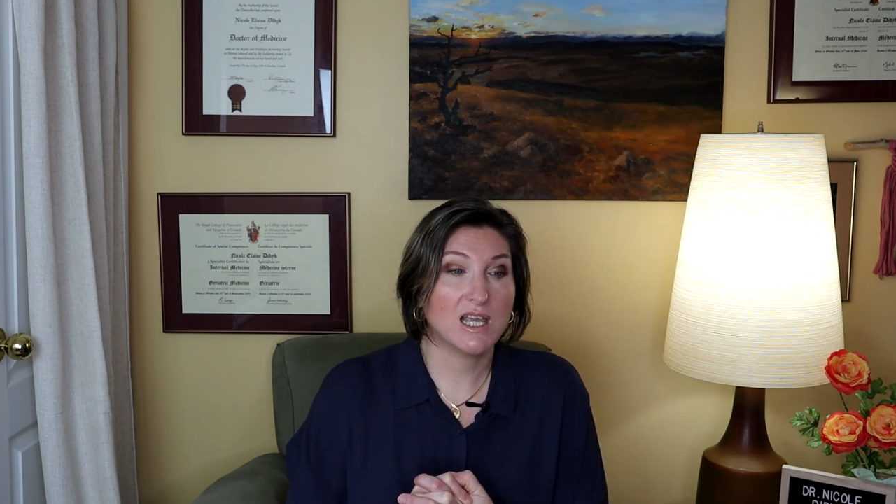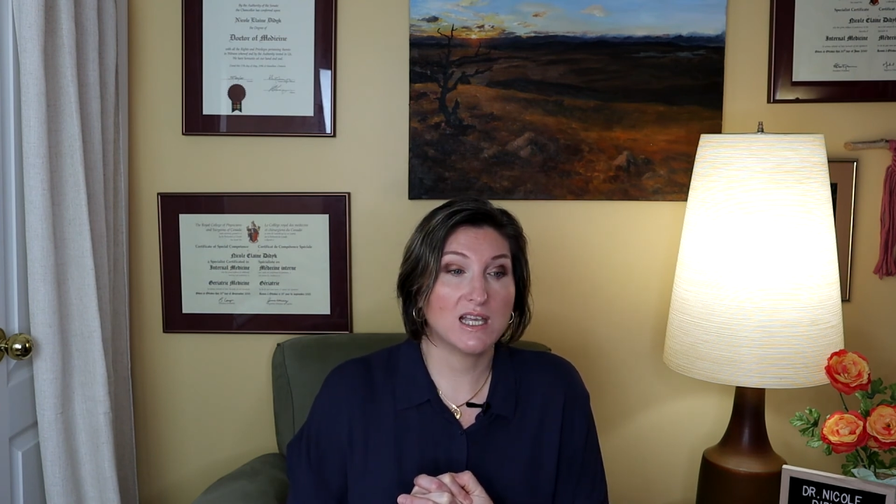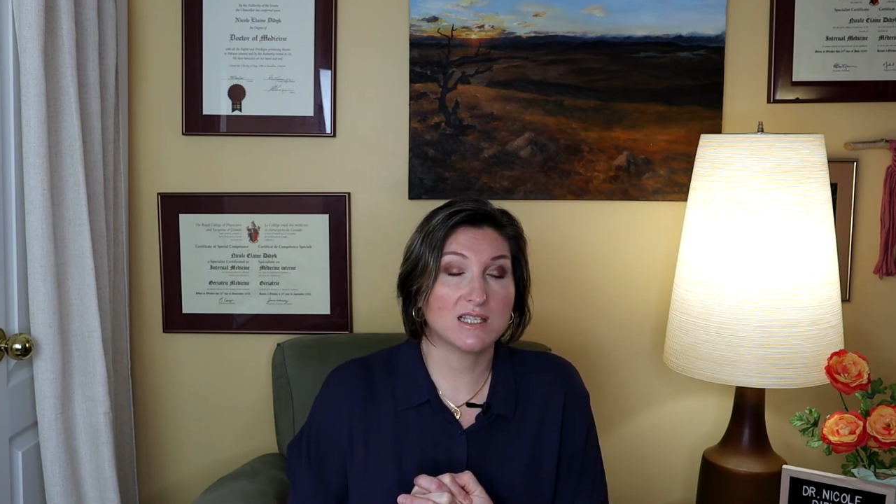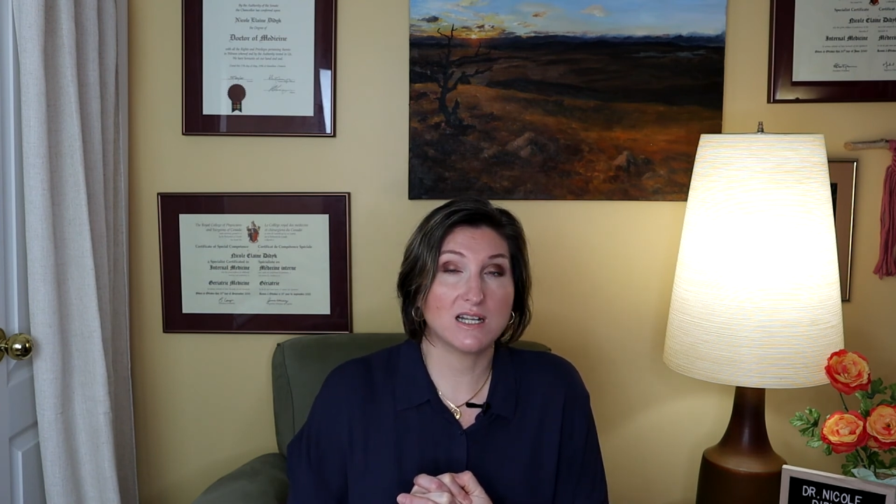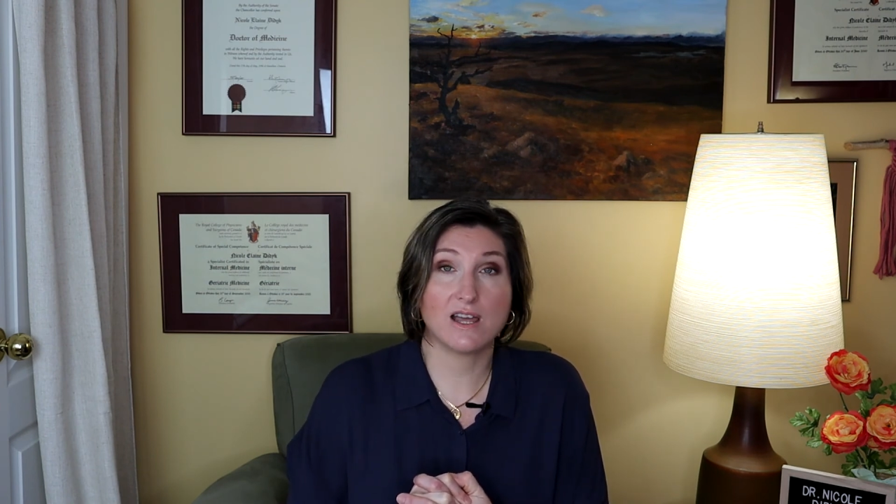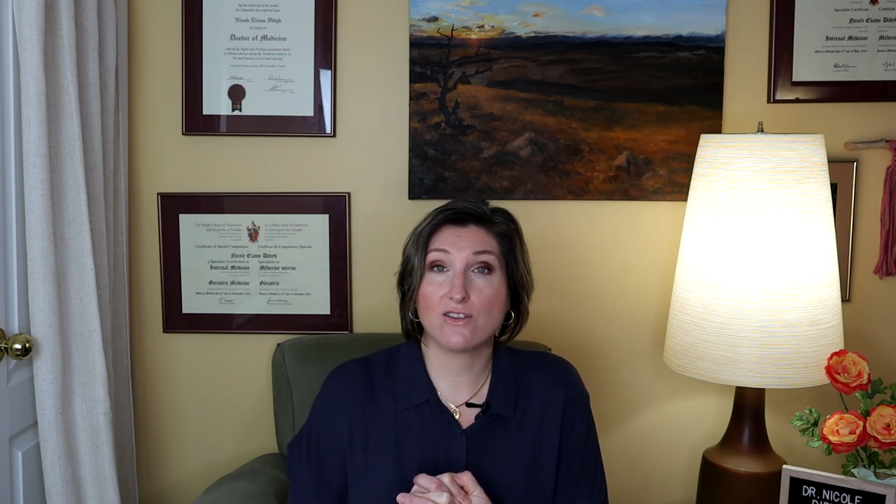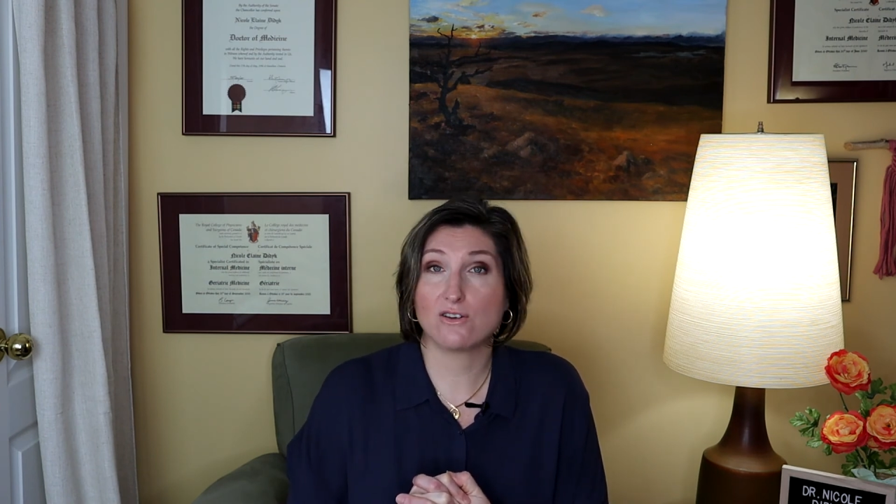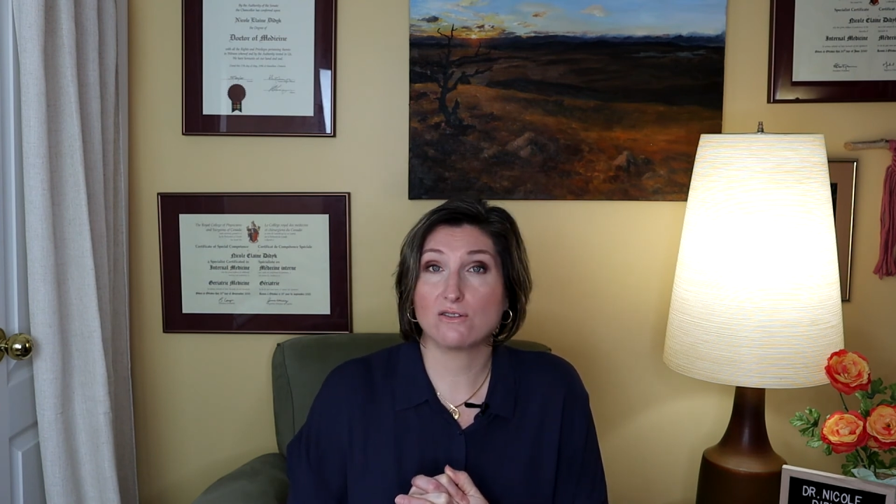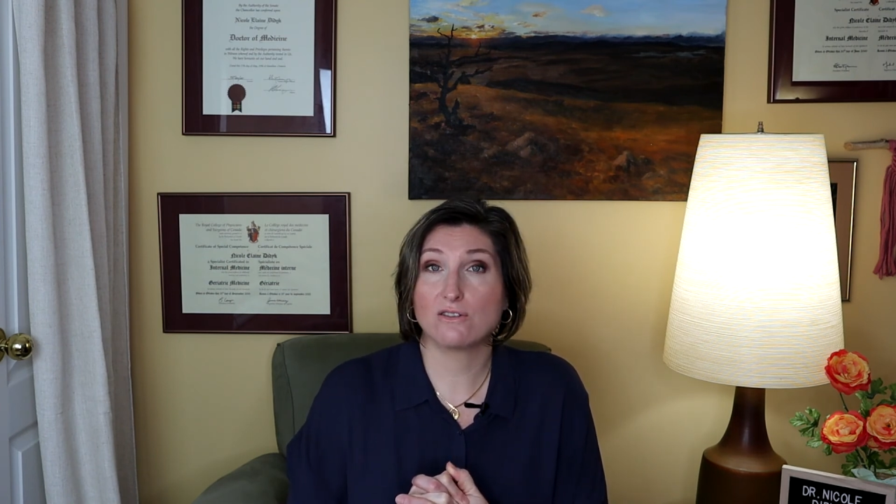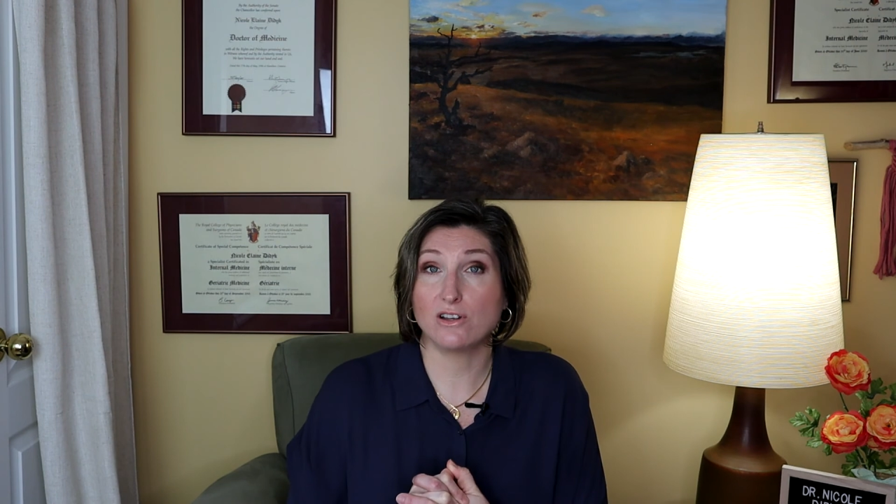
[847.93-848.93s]
is
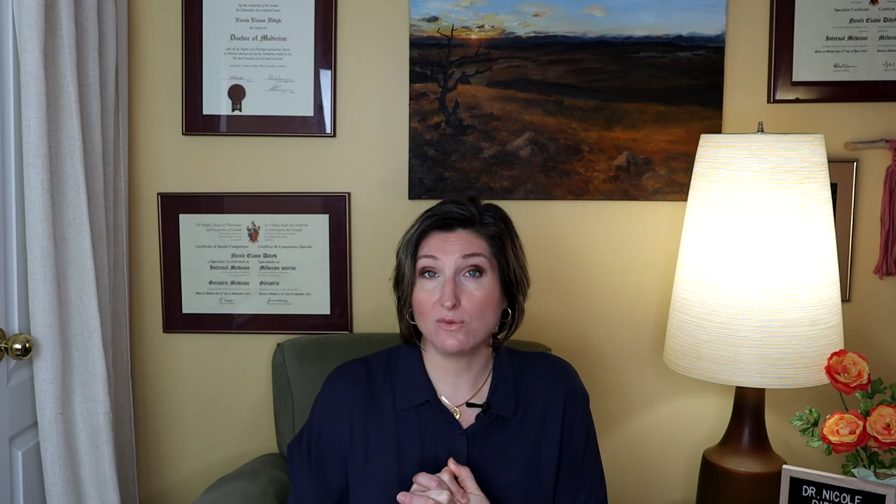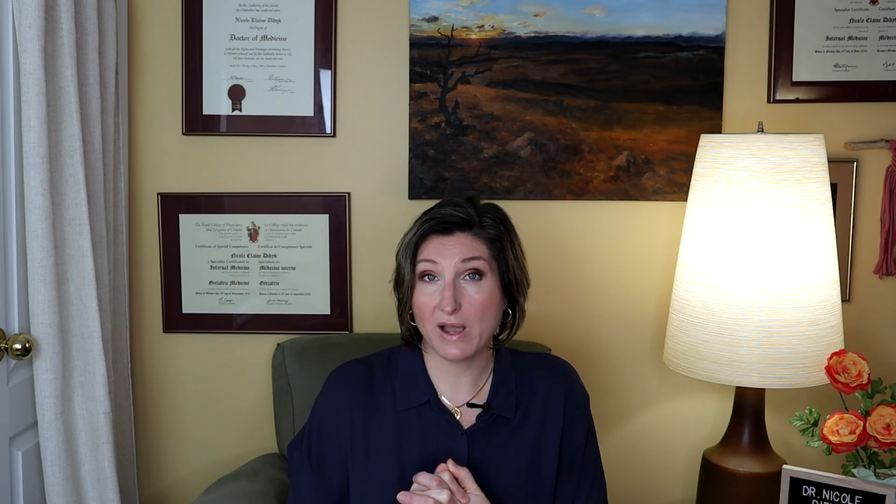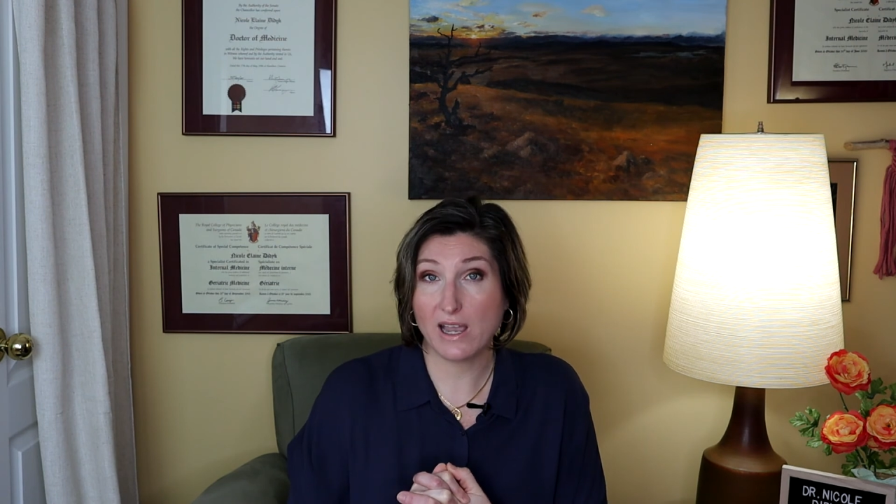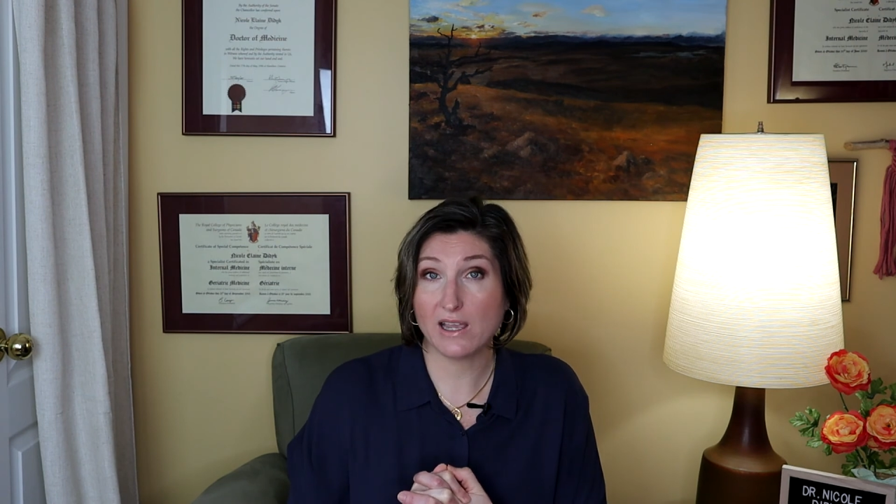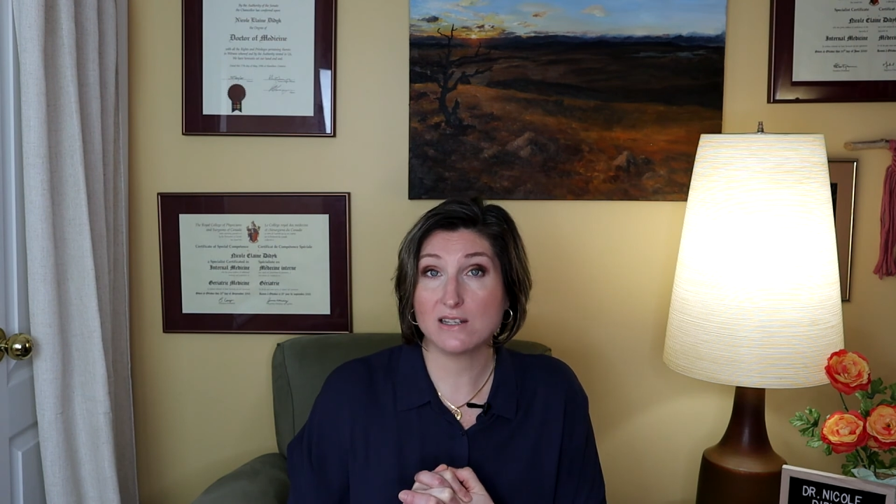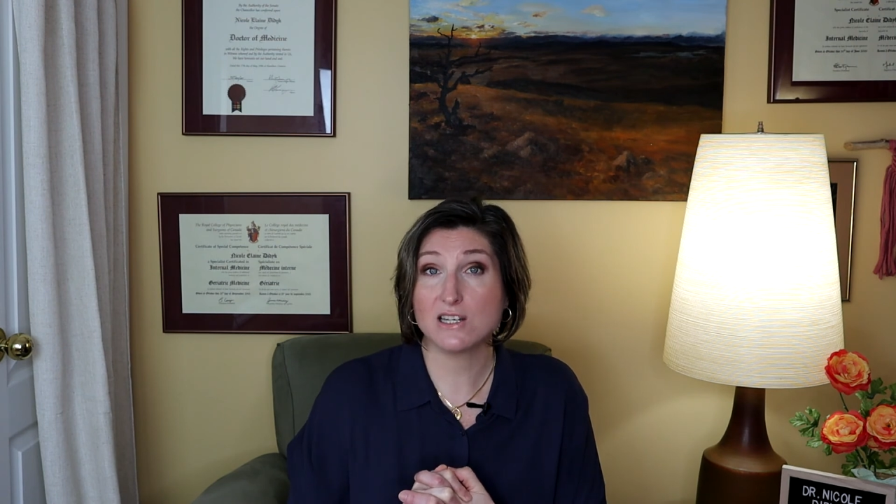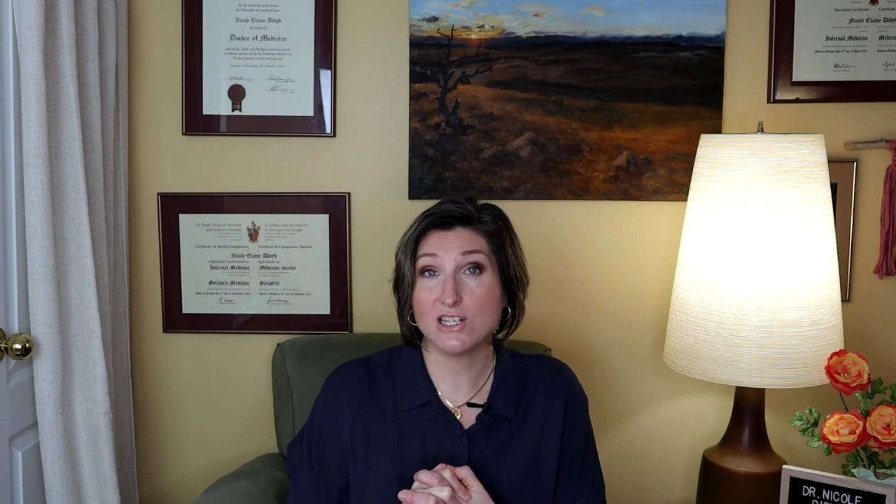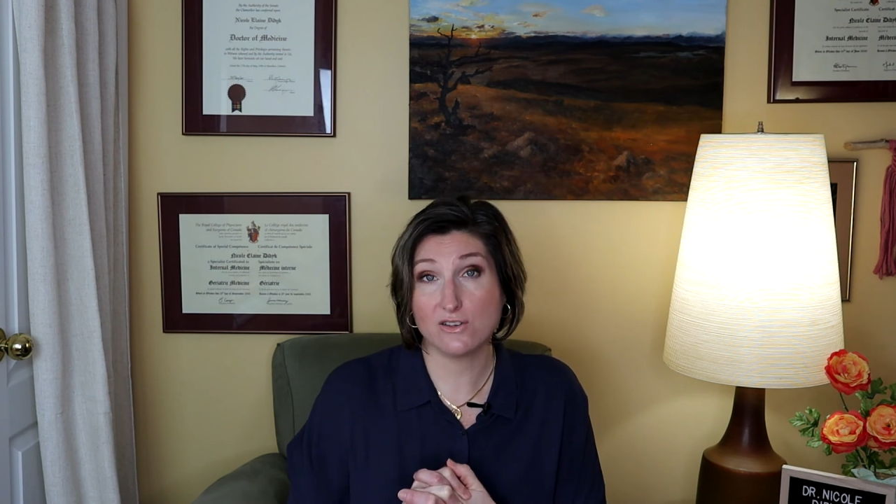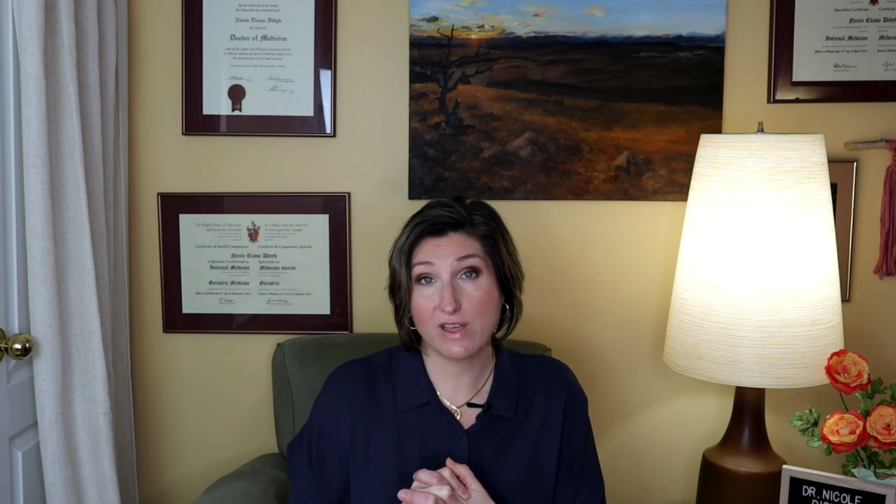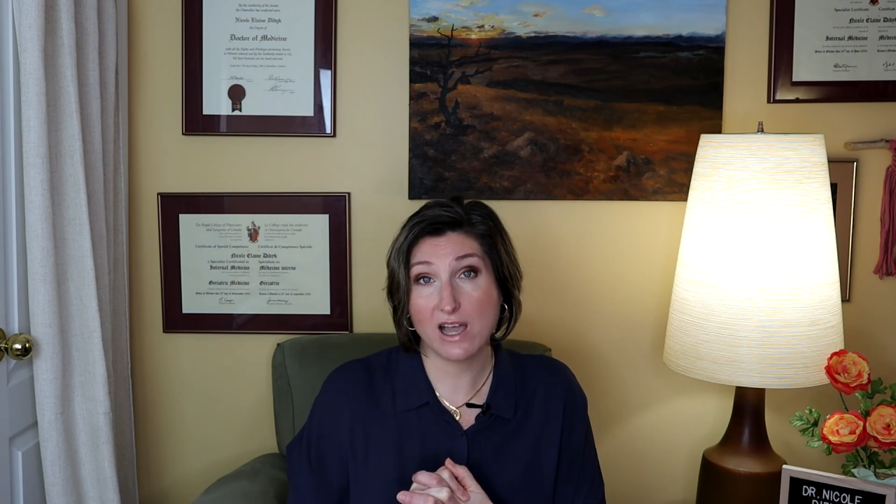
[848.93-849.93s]
another good way to
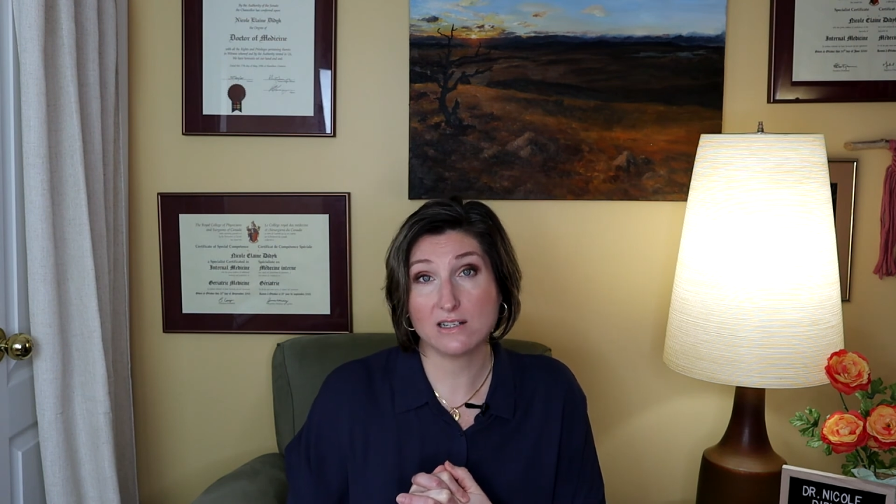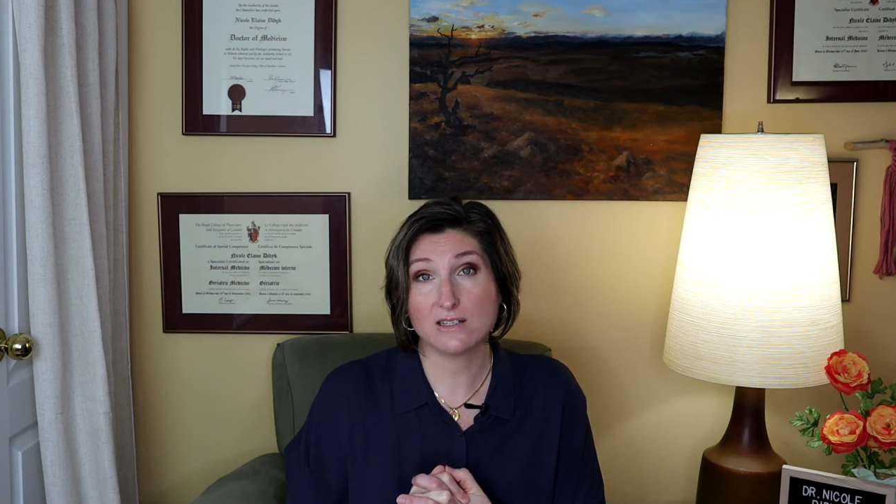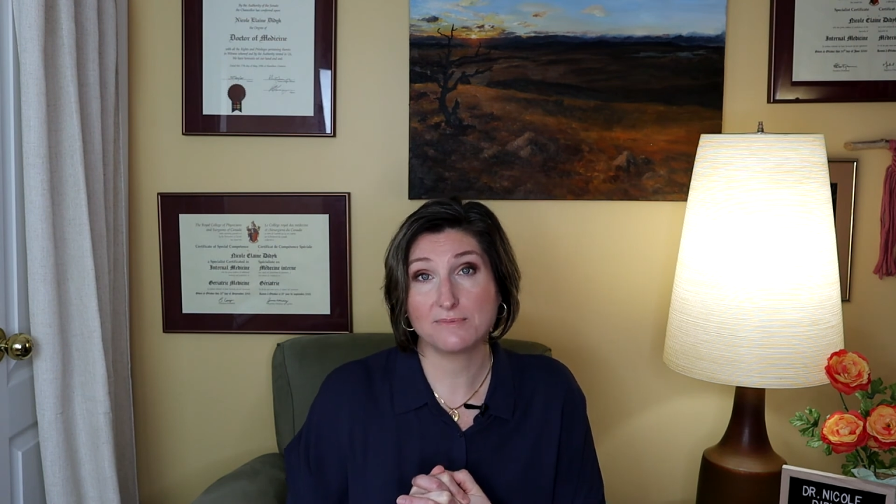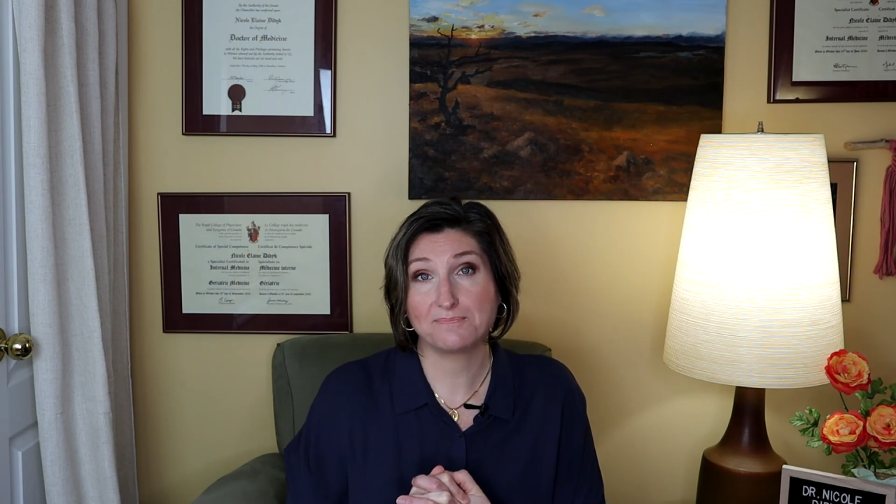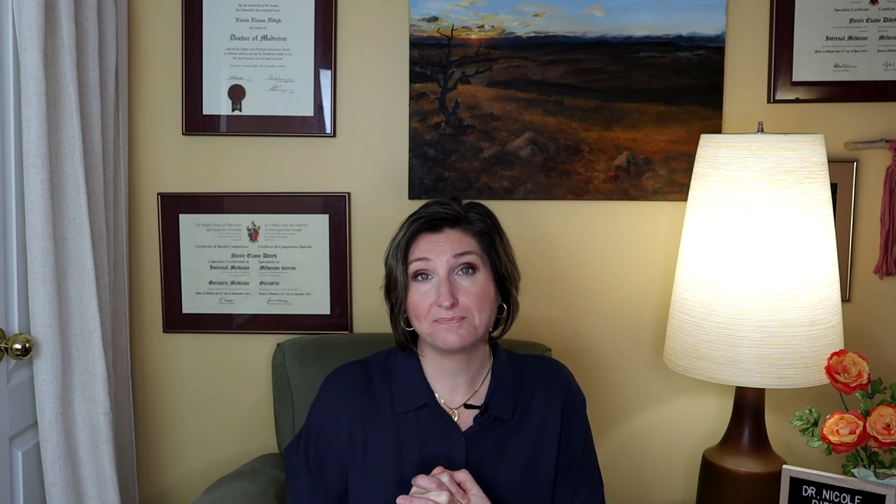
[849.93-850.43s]
do that.